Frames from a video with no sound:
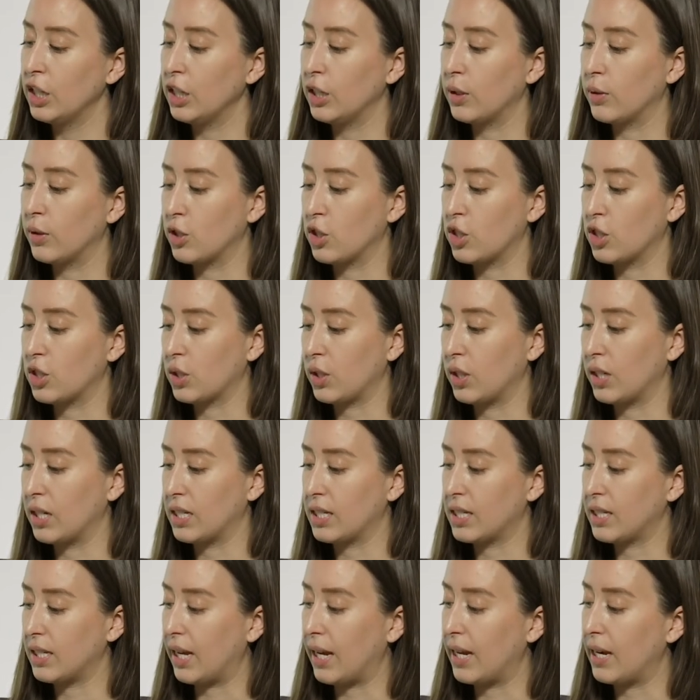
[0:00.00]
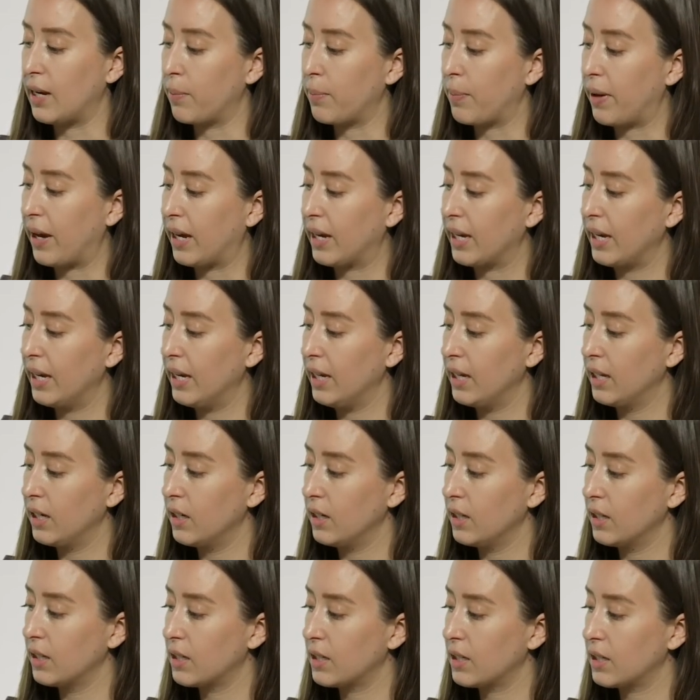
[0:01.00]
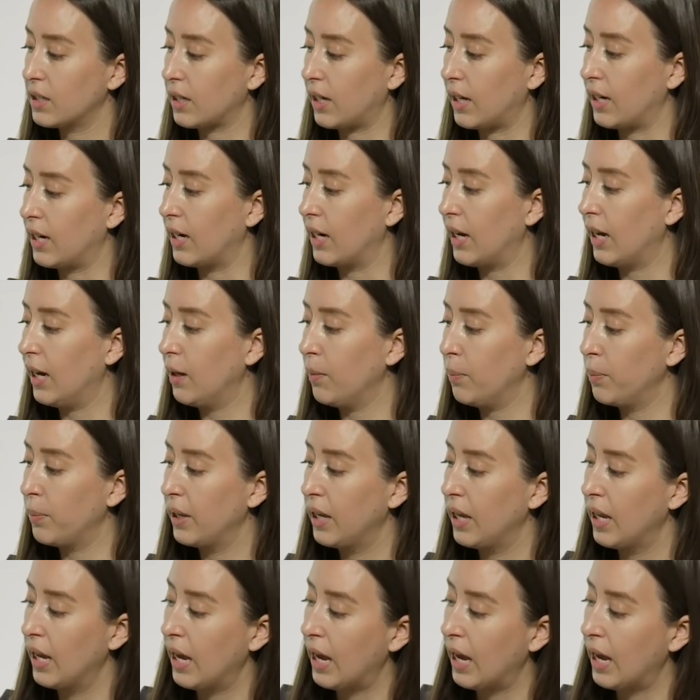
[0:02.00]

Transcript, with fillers: You're just going to slide it back in, slide it up.